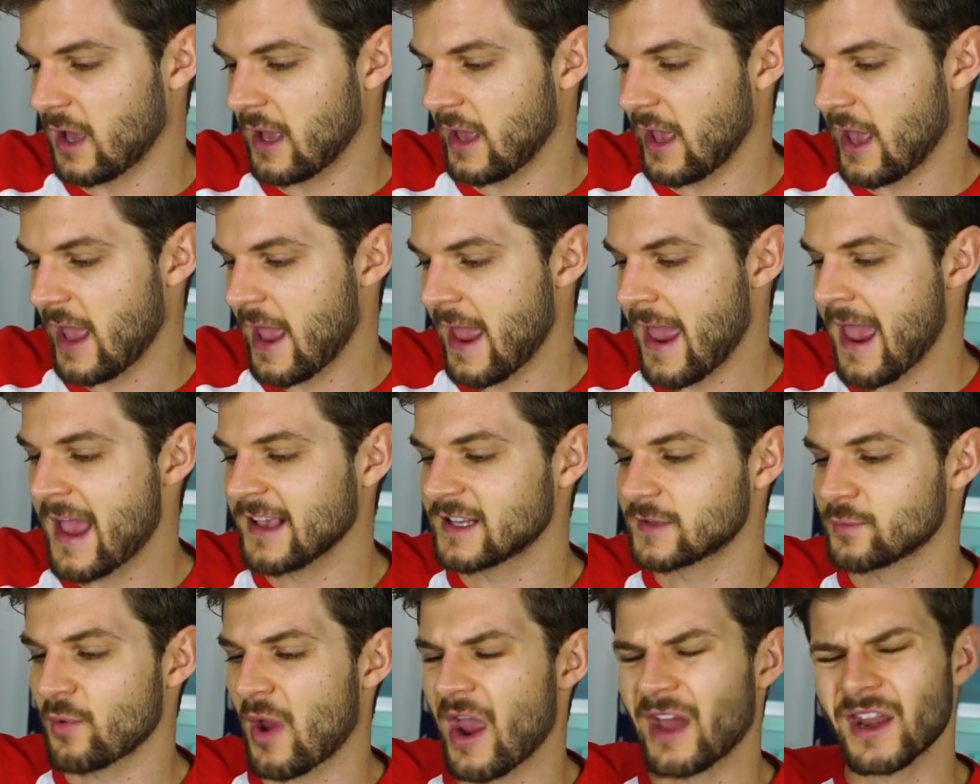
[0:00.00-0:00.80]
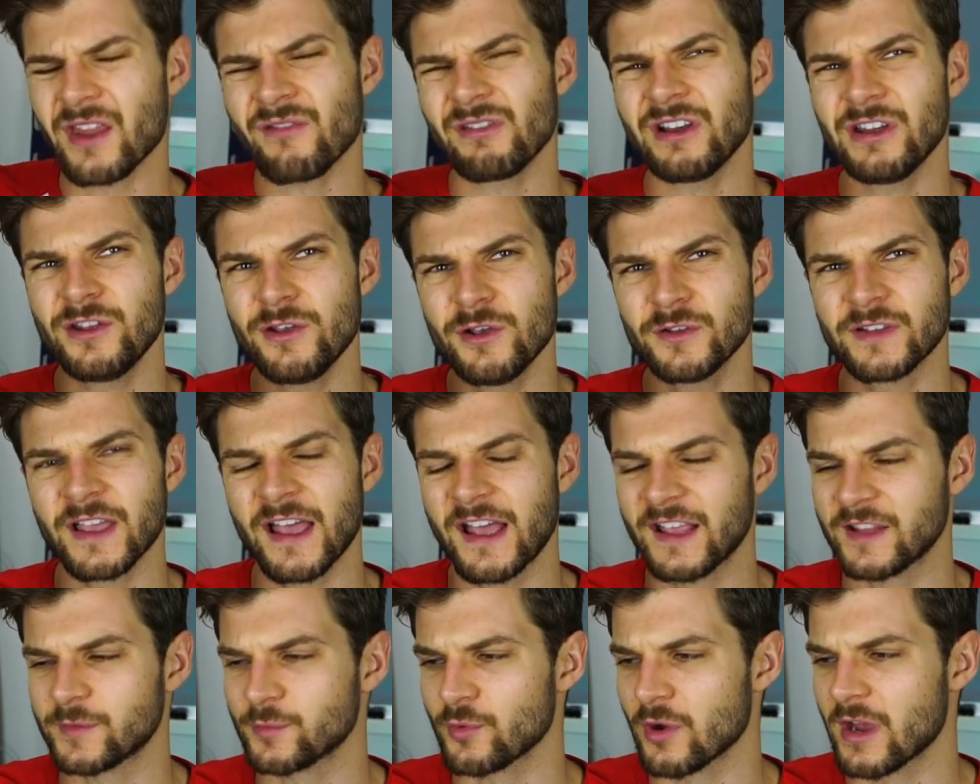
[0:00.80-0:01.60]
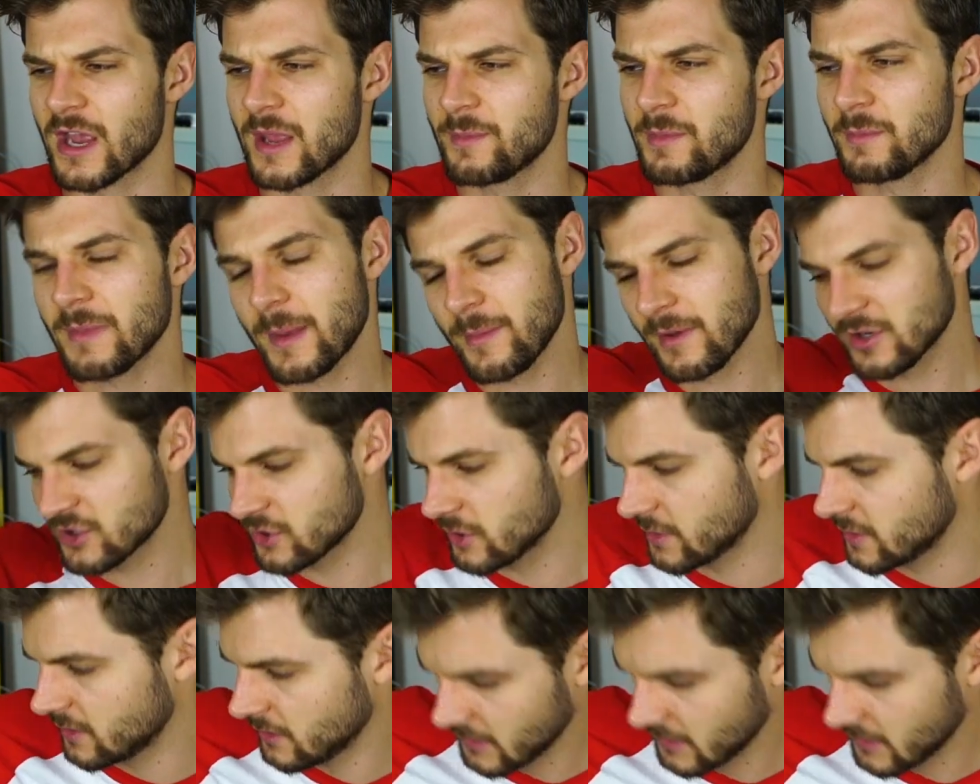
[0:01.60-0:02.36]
Hairspray. I don't really use hairspray, but maybe I should.